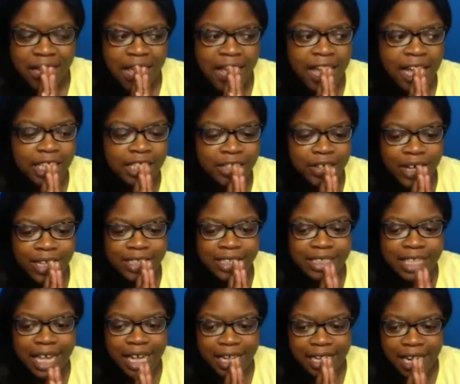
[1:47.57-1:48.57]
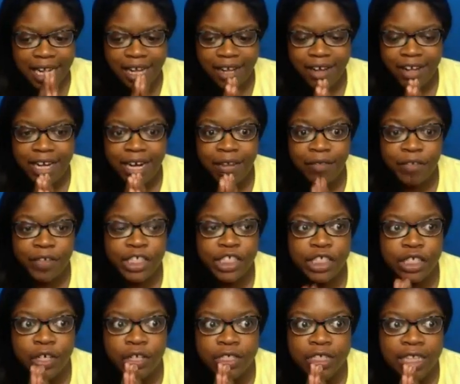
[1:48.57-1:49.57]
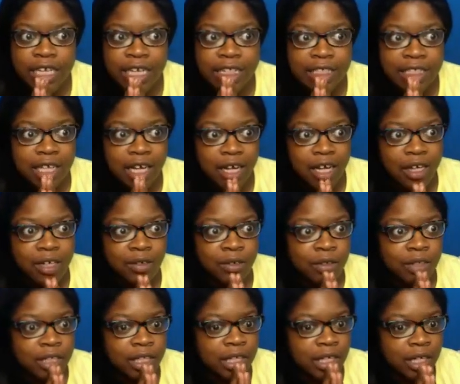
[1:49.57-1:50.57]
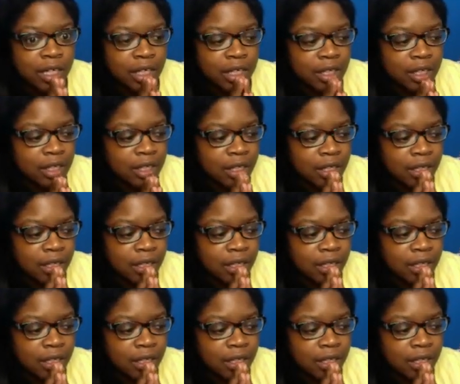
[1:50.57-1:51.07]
And so I sat down and I researched and I saw the